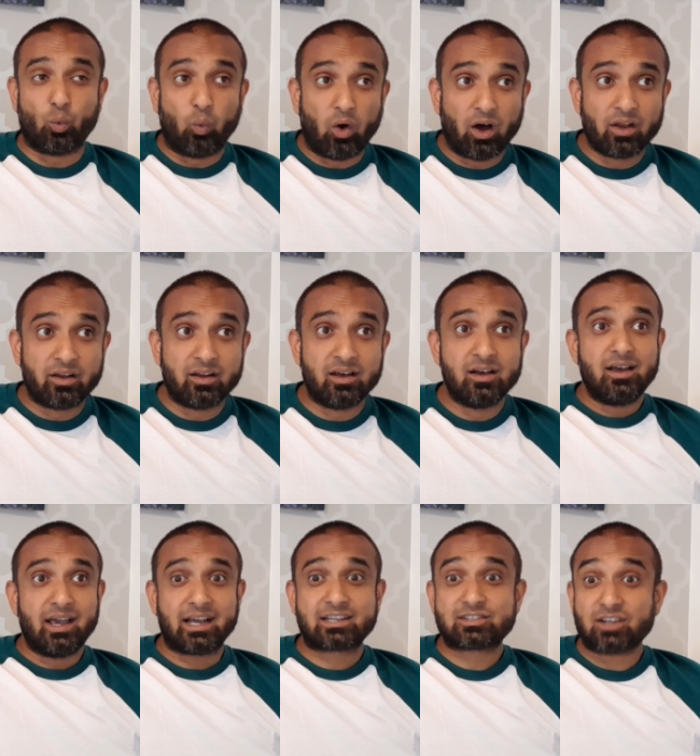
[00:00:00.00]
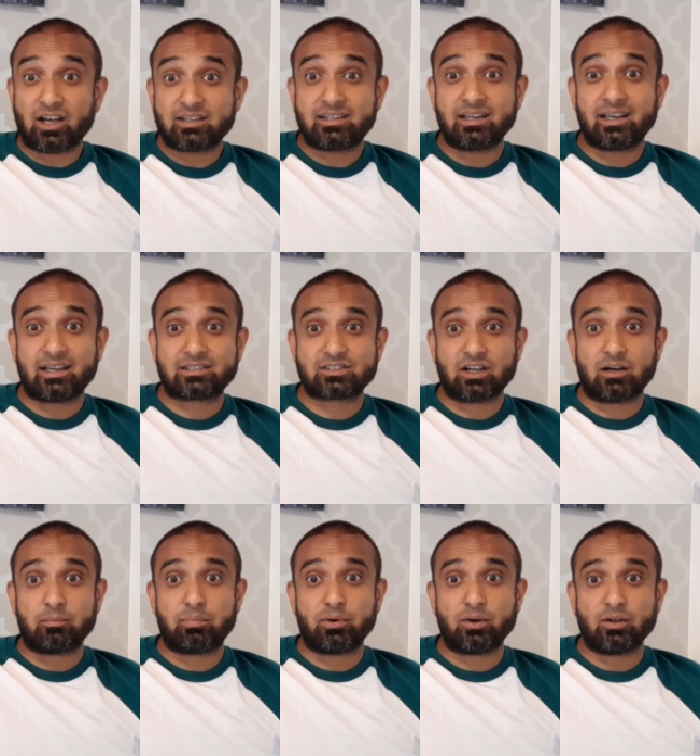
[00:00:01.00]
one exciting
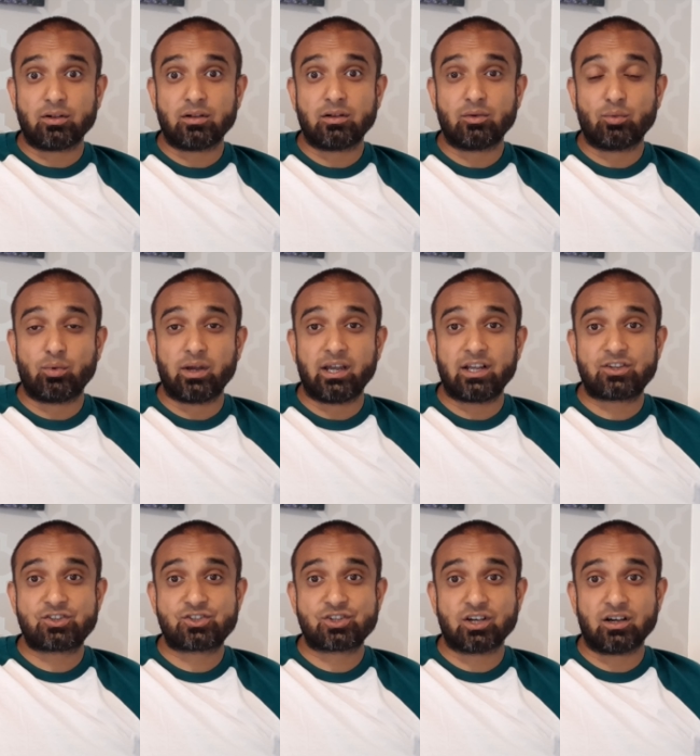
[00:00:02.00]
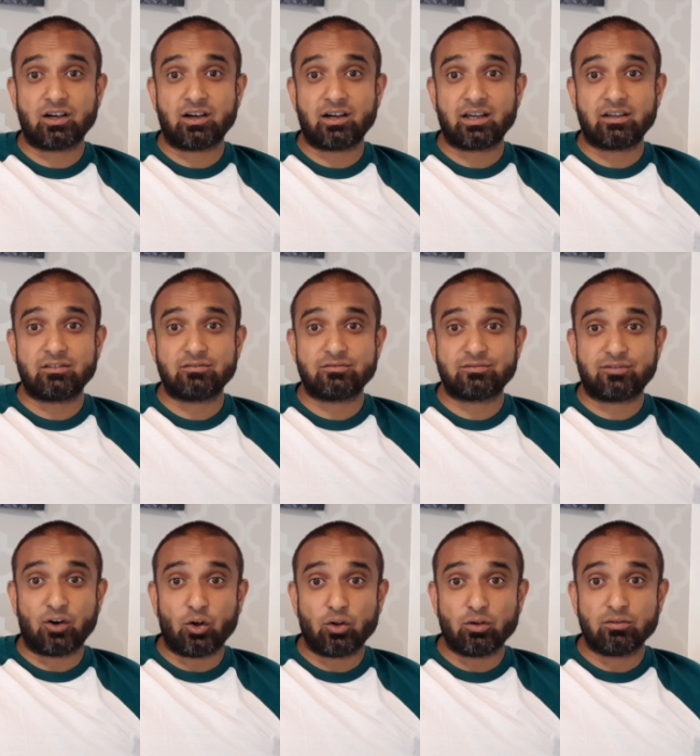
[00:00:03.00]
example which uh,
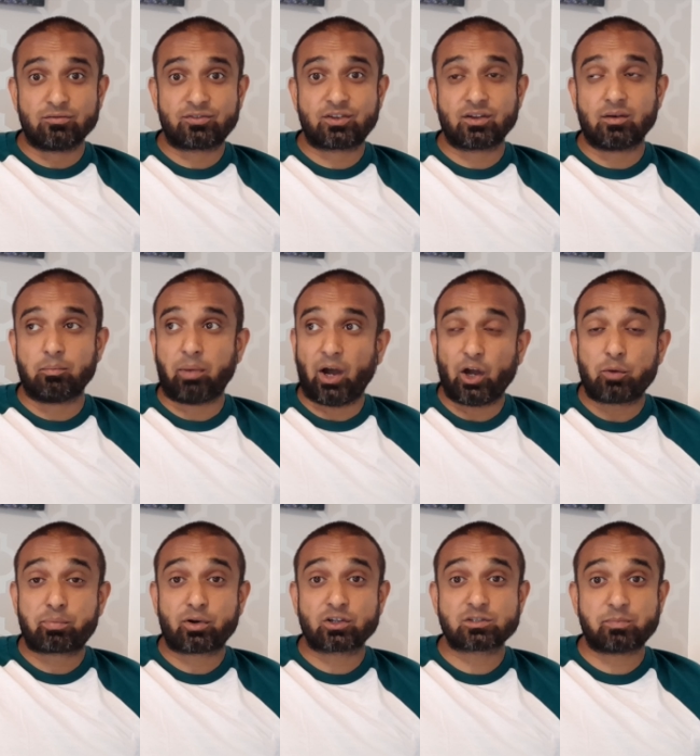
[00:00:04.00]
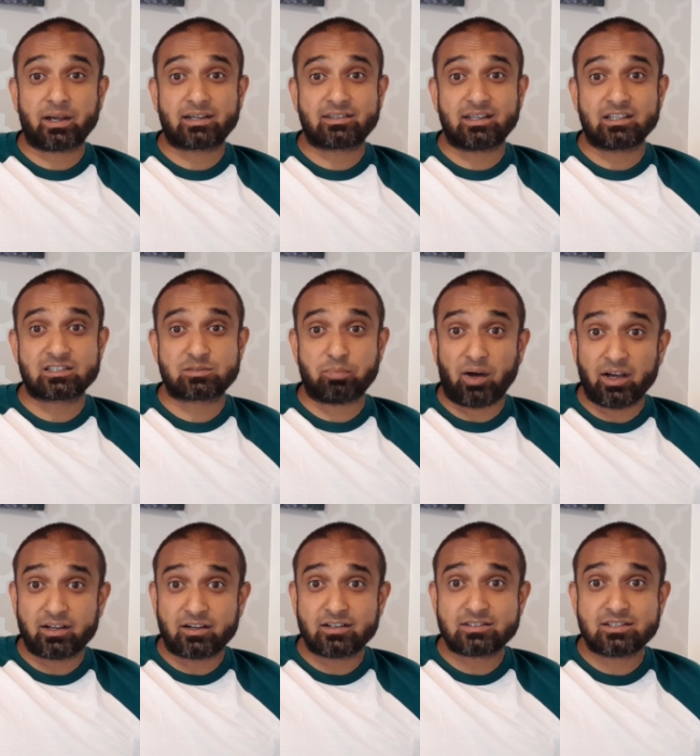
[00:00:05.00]
involved bioprospecting
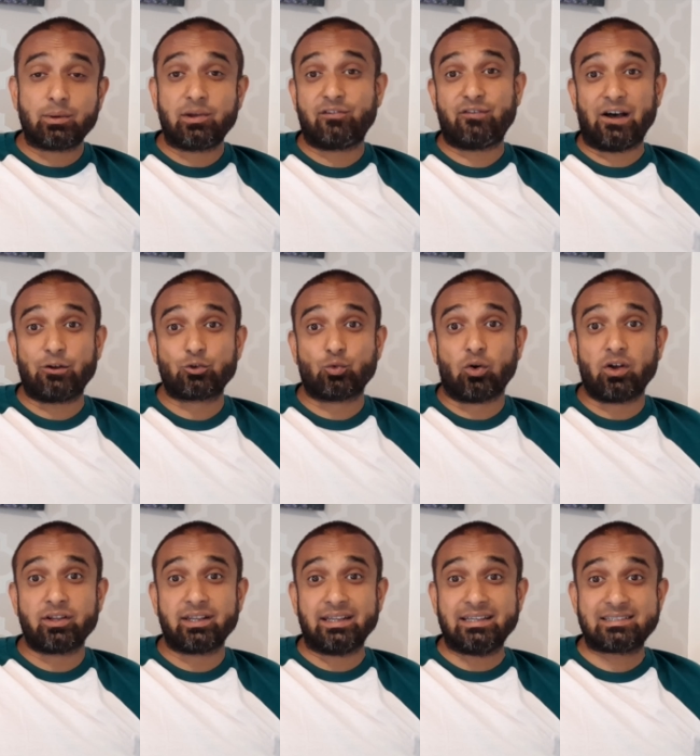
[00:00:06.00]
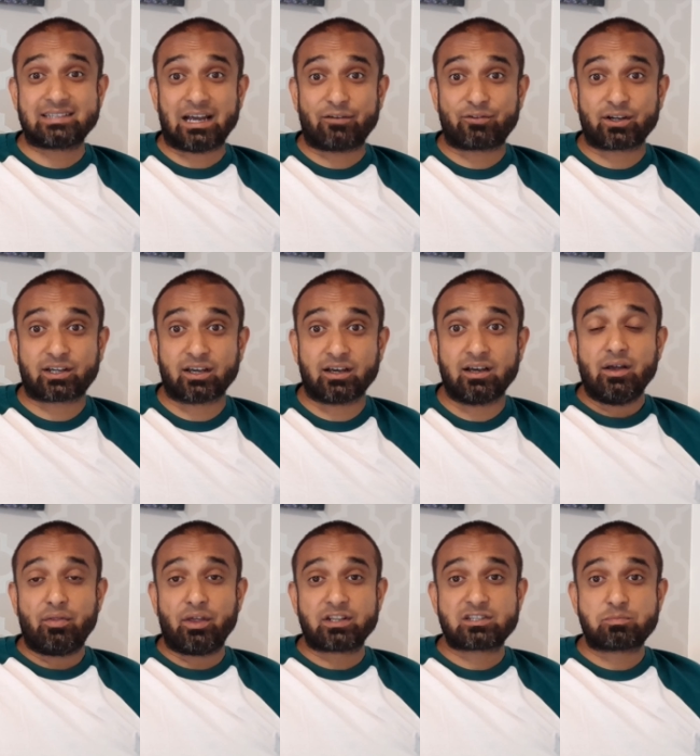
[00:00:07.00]
spiders. We found one in East Africa
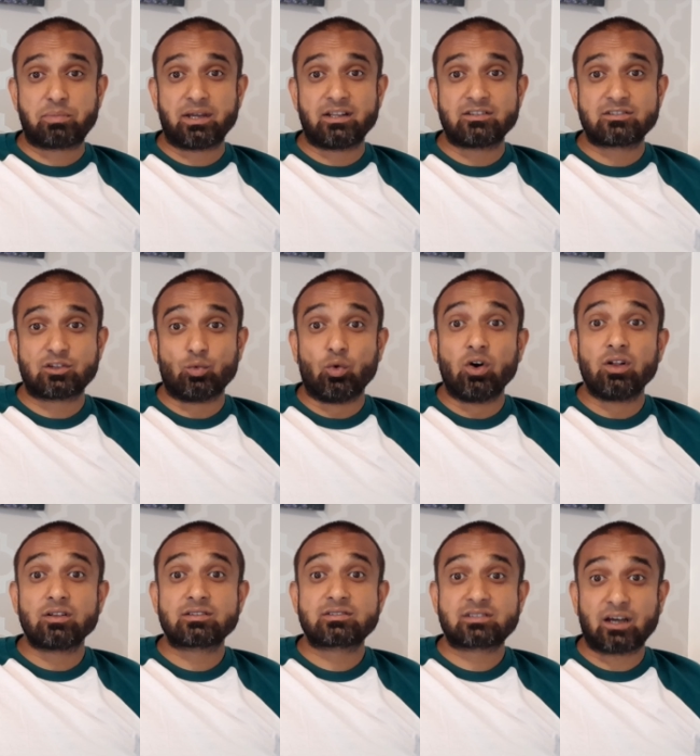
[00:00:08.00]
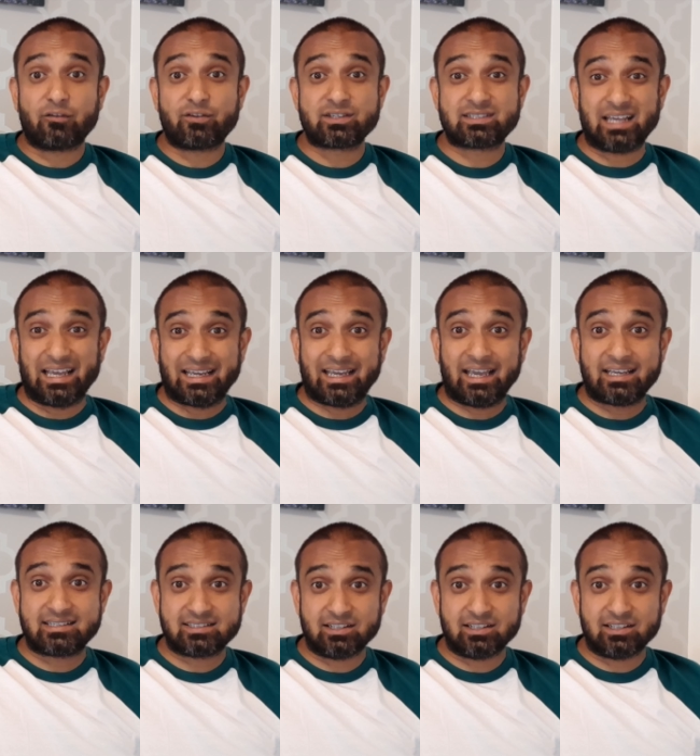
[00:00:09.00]
that spins the world's toughest egg case